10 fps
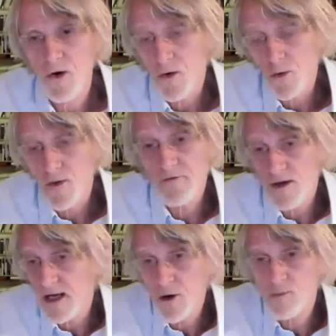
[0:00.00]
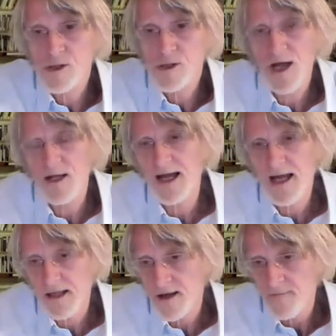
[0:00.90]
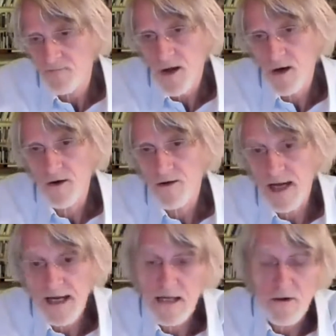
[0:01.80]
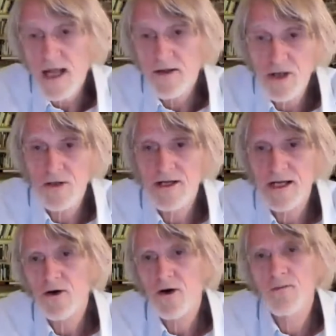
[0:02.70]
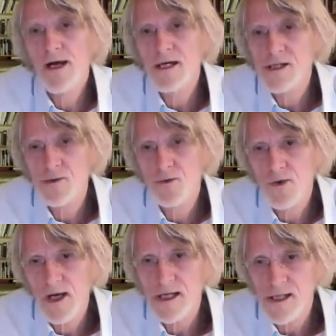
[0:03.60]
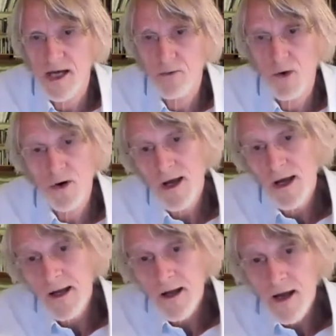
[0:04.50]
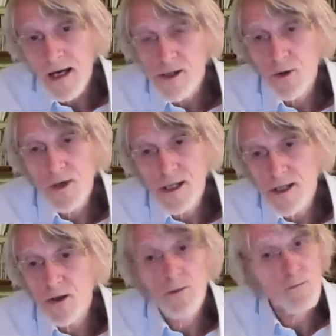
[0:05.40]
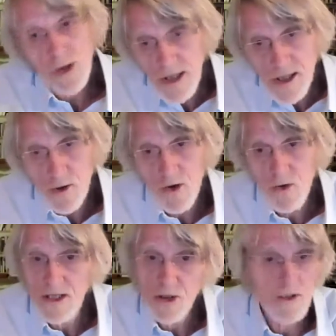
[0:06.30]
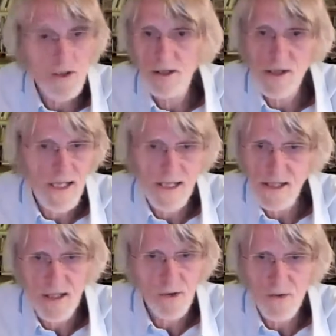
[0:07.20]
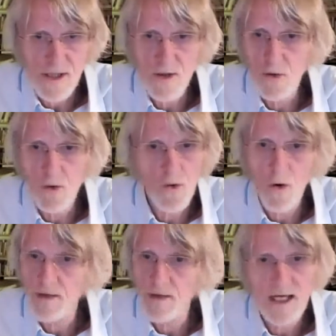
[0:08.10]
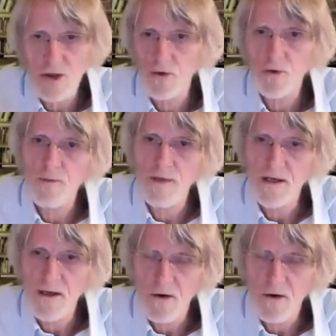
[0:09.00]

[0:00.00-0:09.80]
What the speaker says: who have an income, so that they get an additional income as soon as they work. And so it's, but it's unconditional in the sense that there is no obligation to be